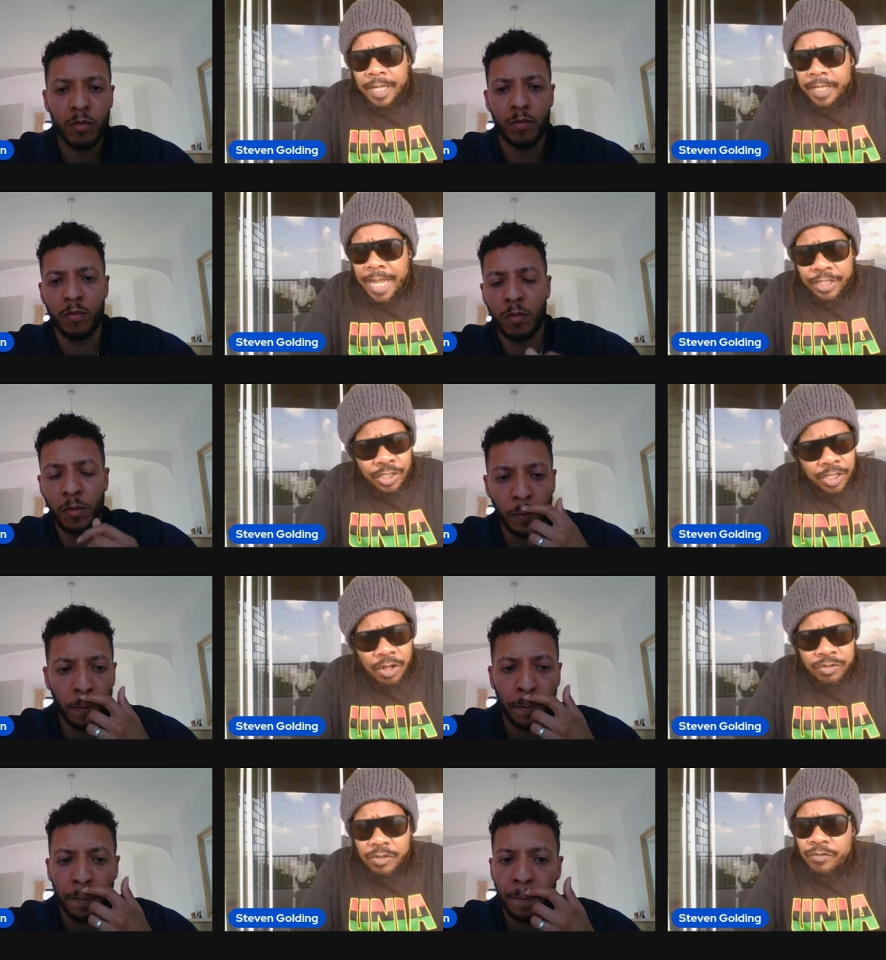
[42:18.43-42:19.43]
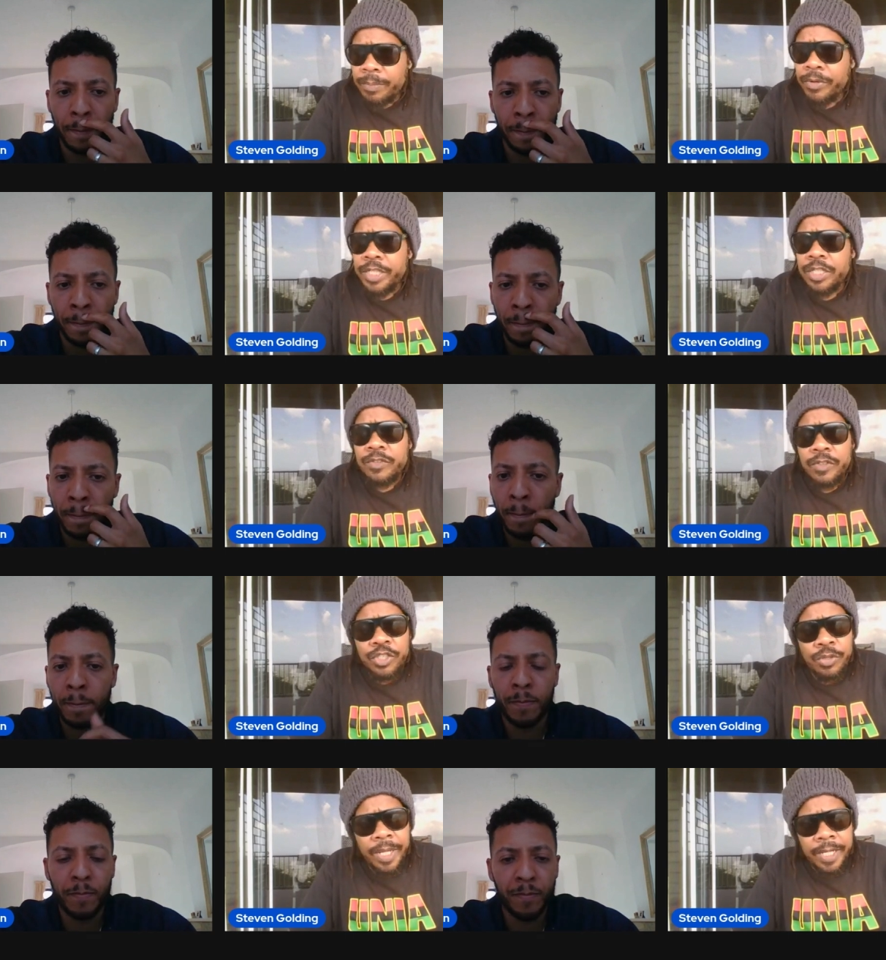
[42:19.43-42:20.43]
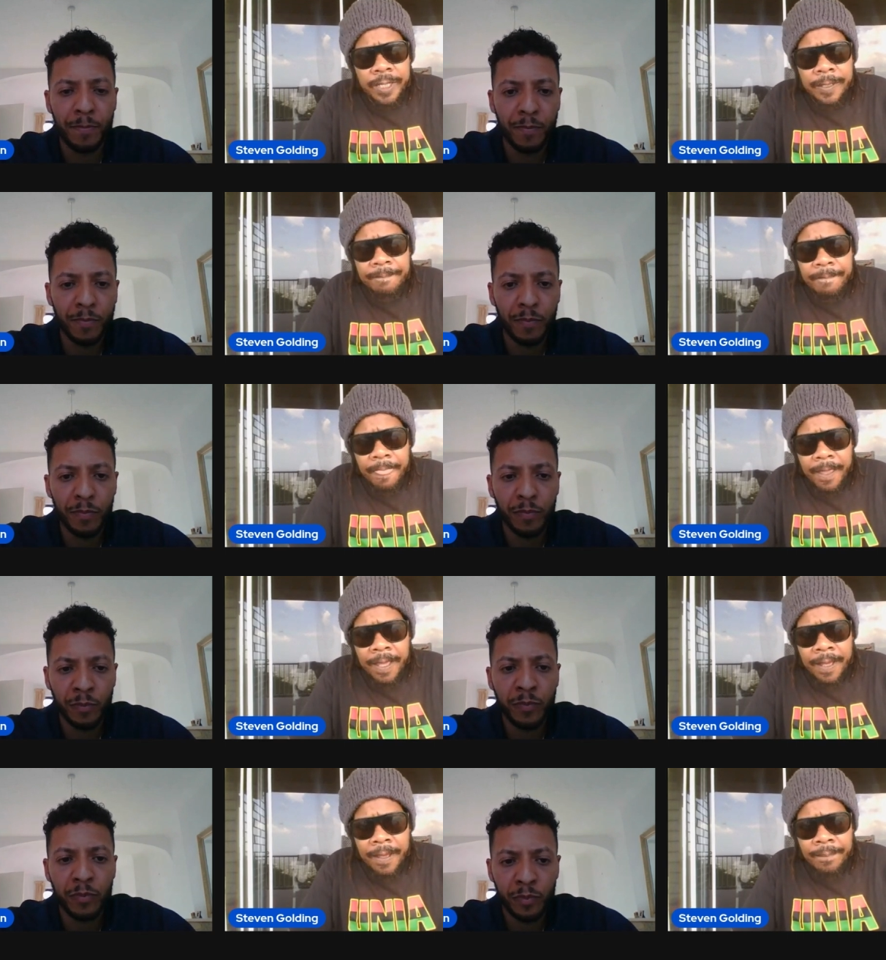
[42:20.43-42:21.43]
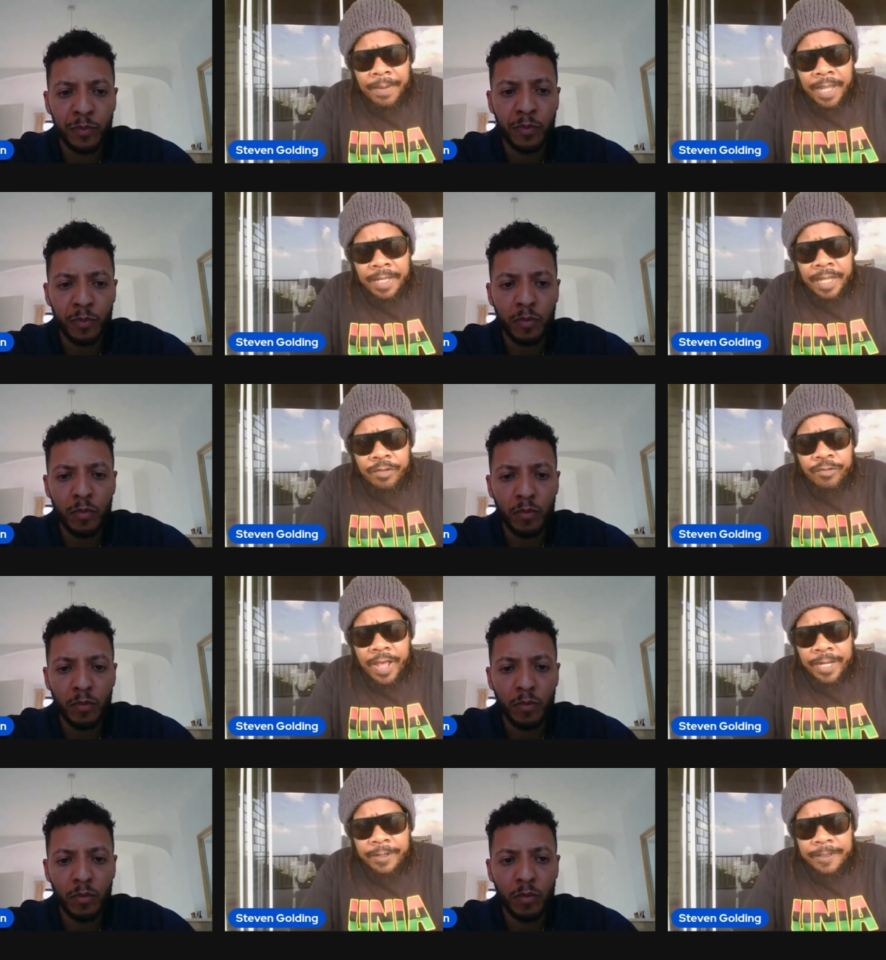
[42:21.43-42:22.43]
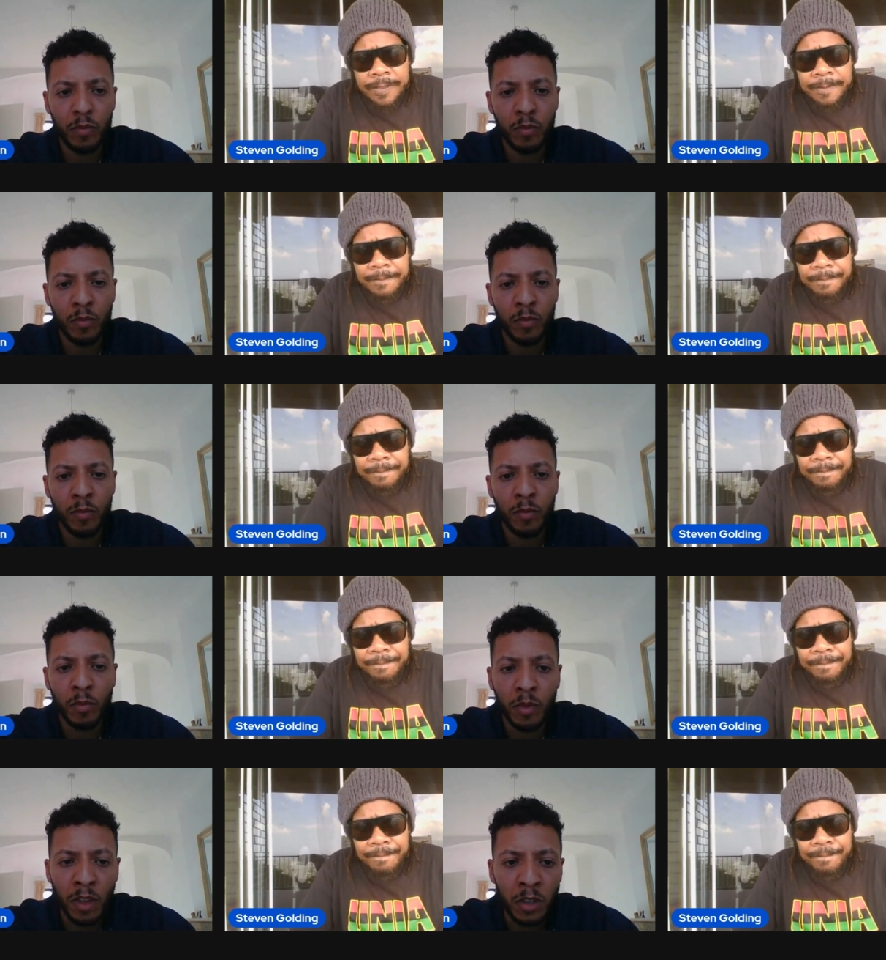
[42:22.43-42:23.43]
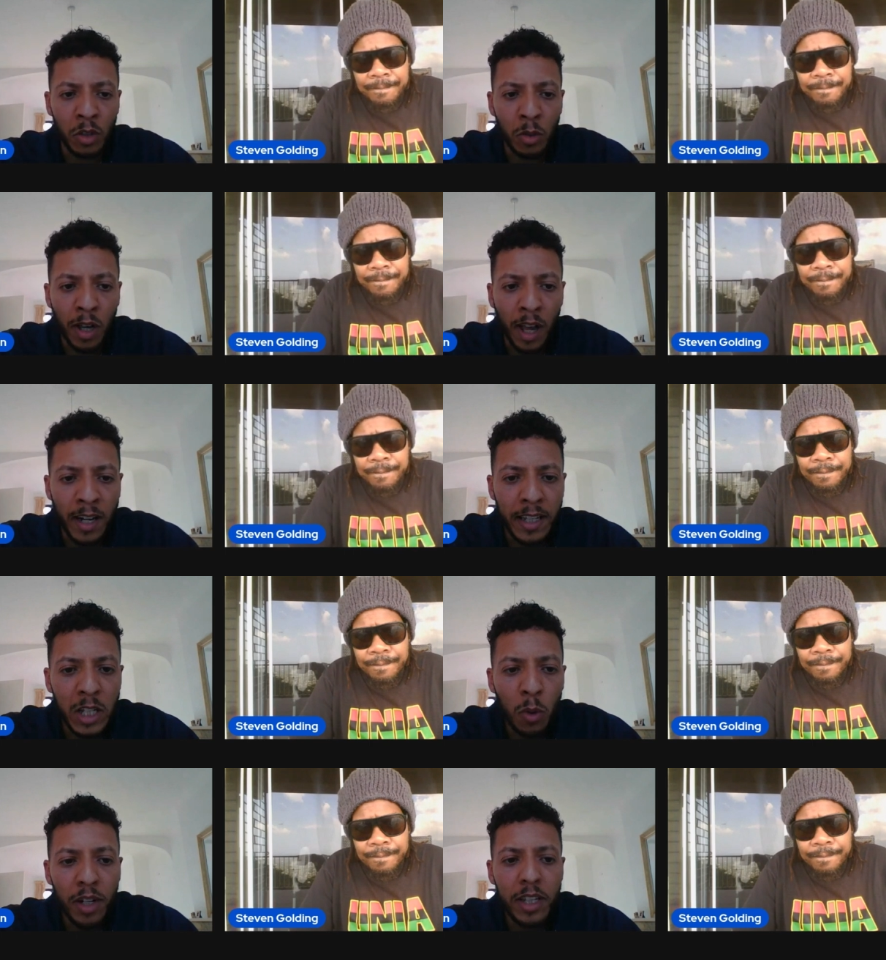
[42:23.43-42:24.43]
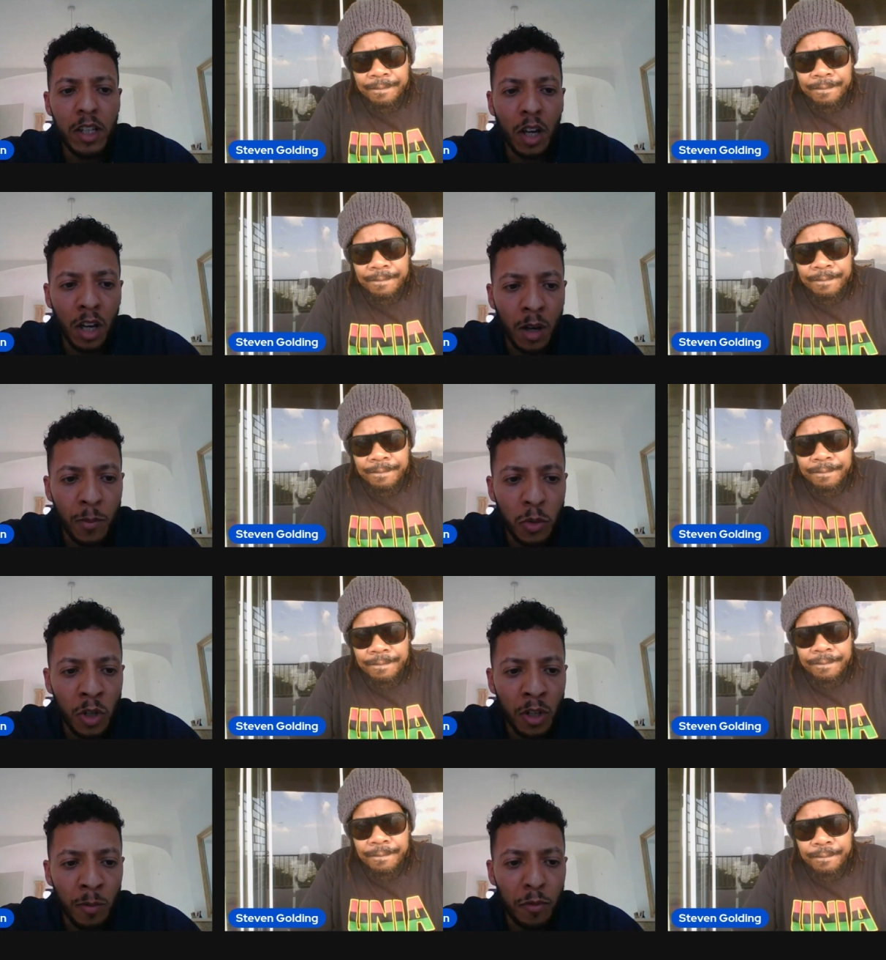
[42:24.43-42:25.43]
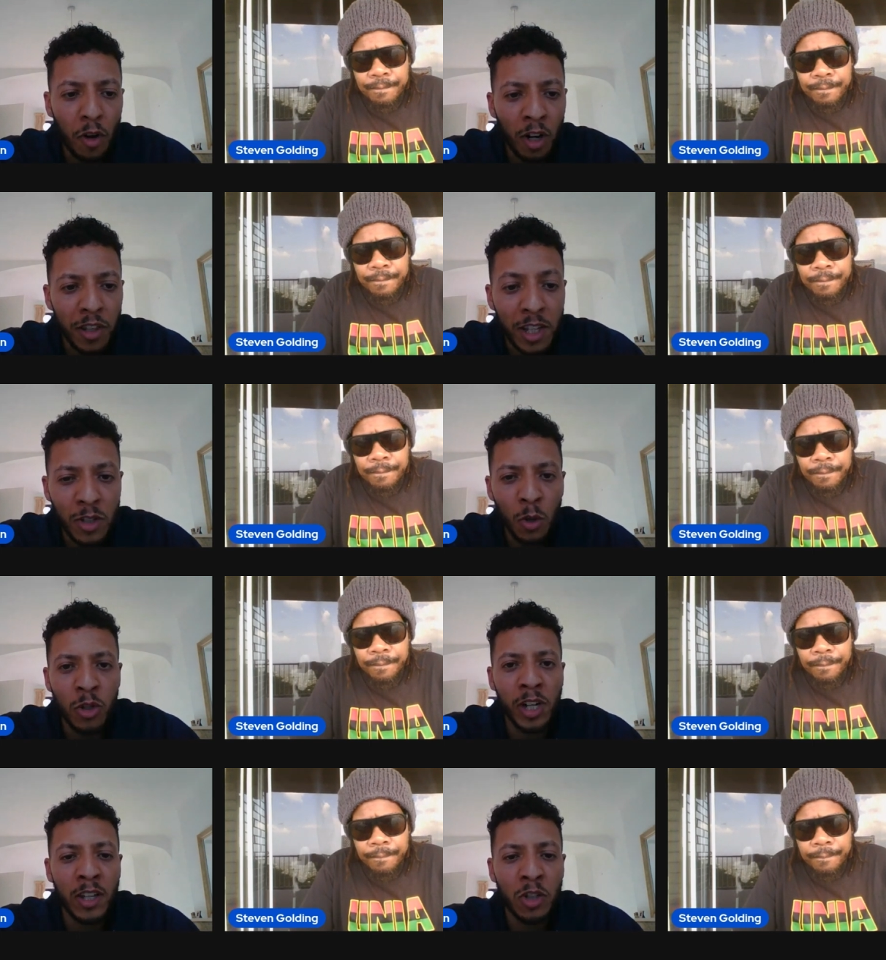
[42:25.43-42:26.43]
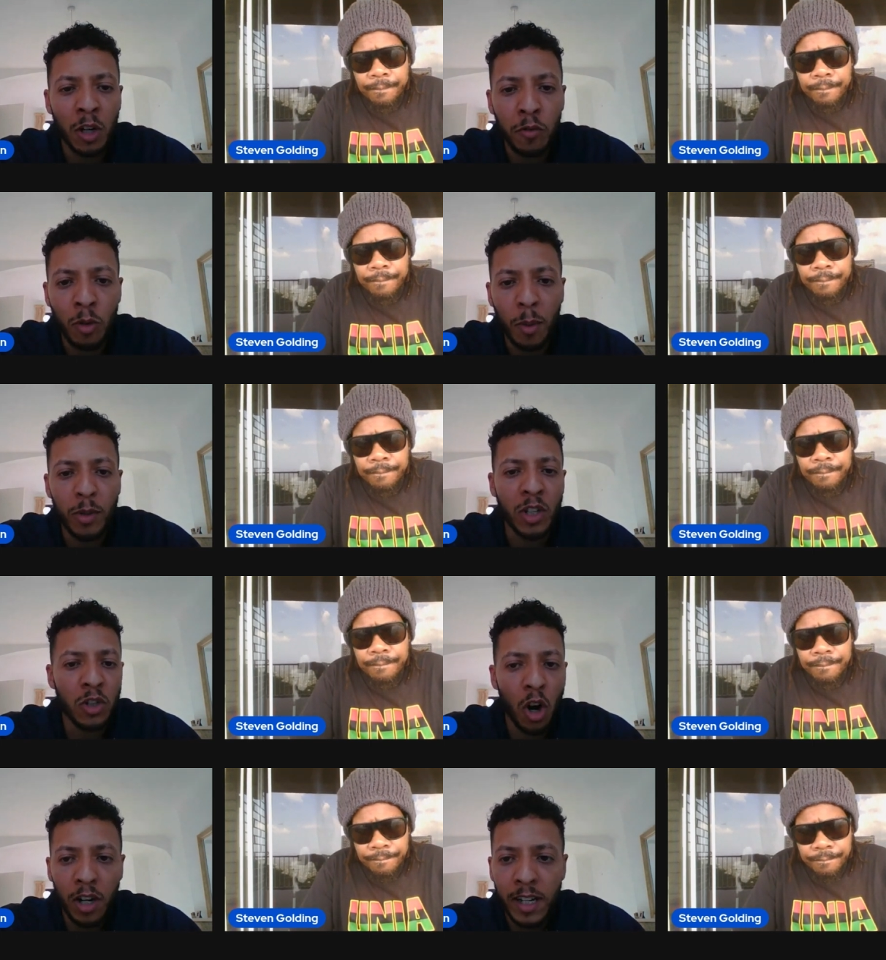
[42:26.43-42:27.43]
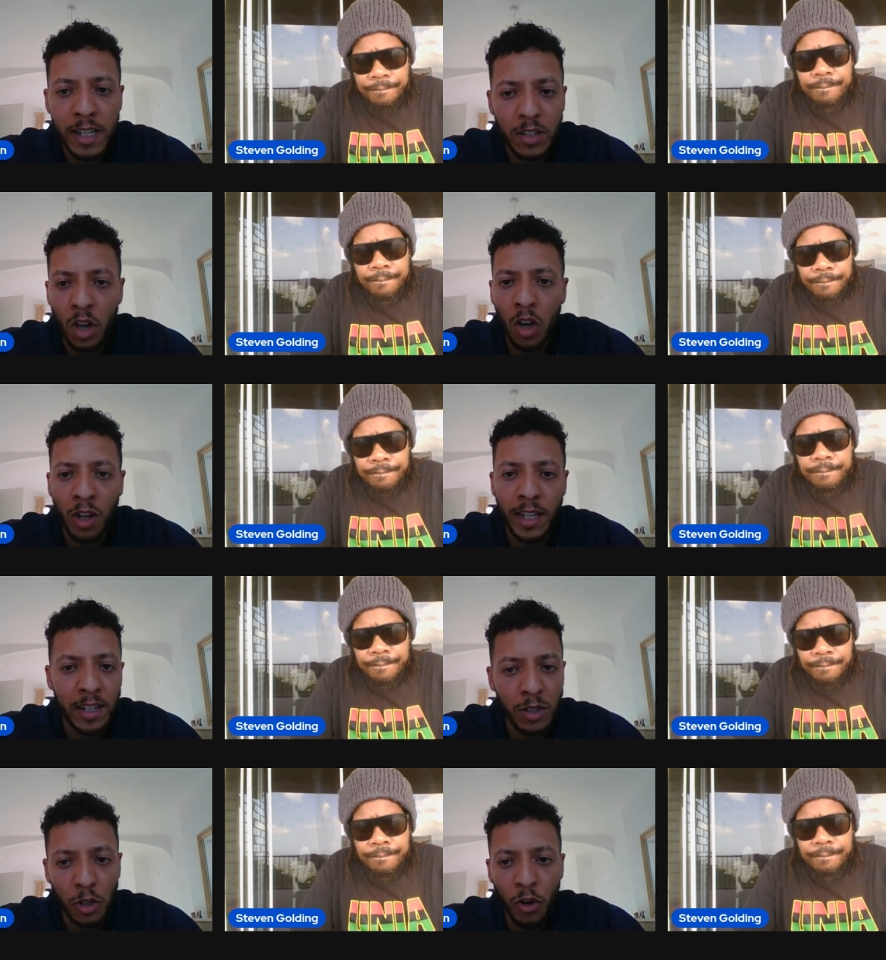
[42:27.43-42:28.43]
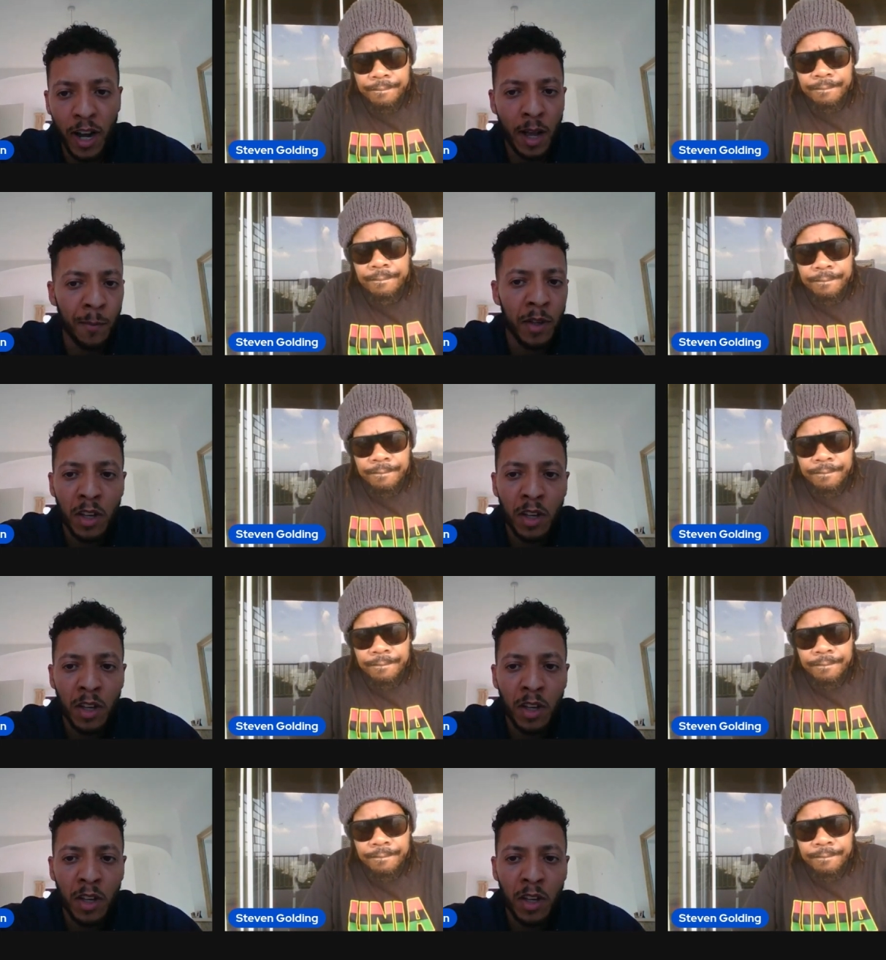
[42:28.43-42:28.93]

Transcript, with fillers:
Speaker 1: National Council of Reparations for Jamaica, um, and they'll find us.
Speaker 2: Thank you. And equally, um, you can follow the Association of Former British Colonies on Instagram,